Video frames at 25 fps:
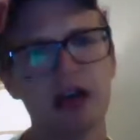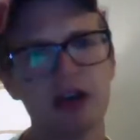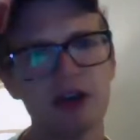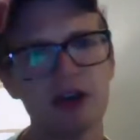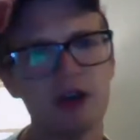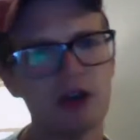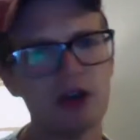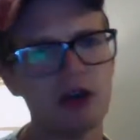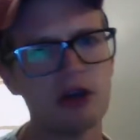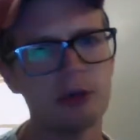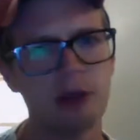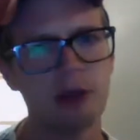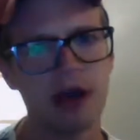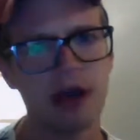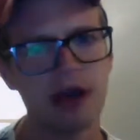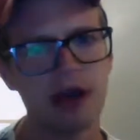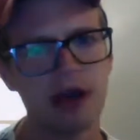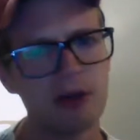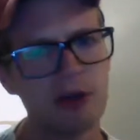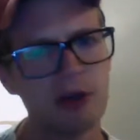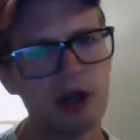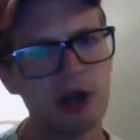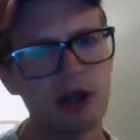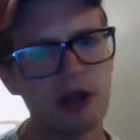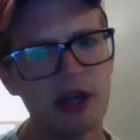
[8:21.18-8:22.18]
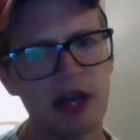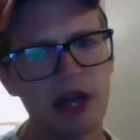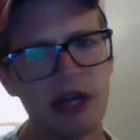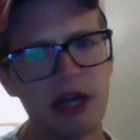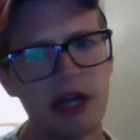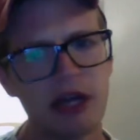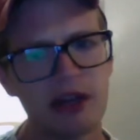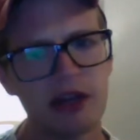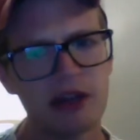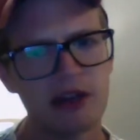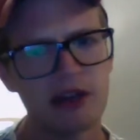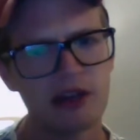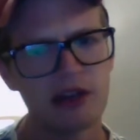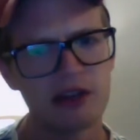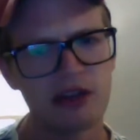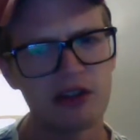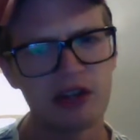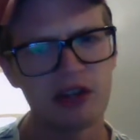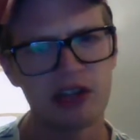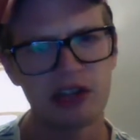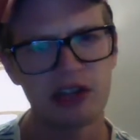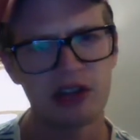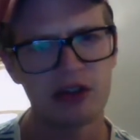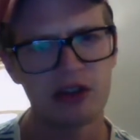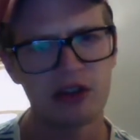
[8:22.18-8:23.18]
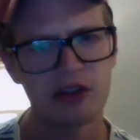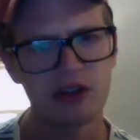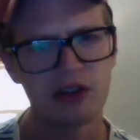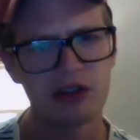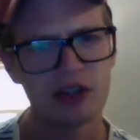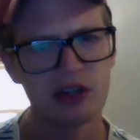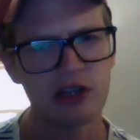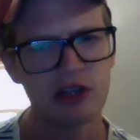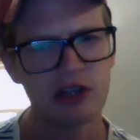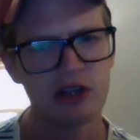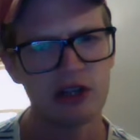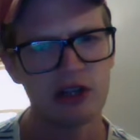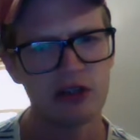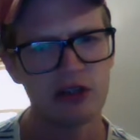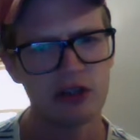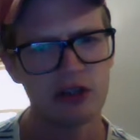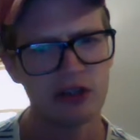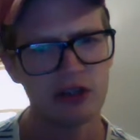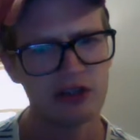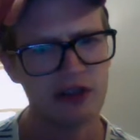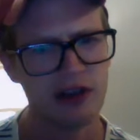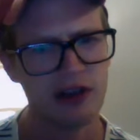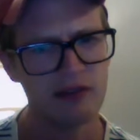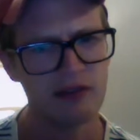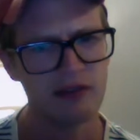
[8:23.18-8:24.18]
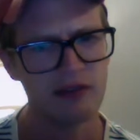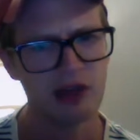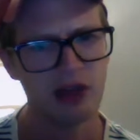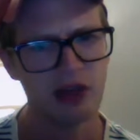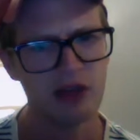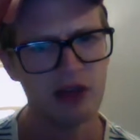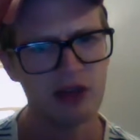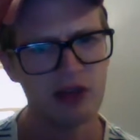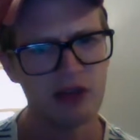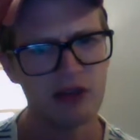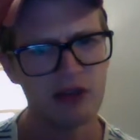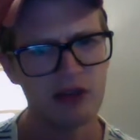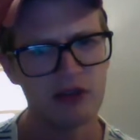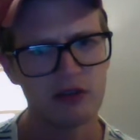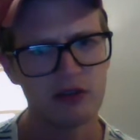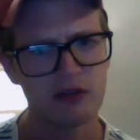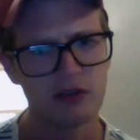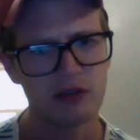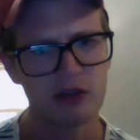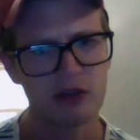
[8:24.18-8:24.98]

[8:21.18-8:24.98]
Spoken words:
you can buy them online. I think they're like $35.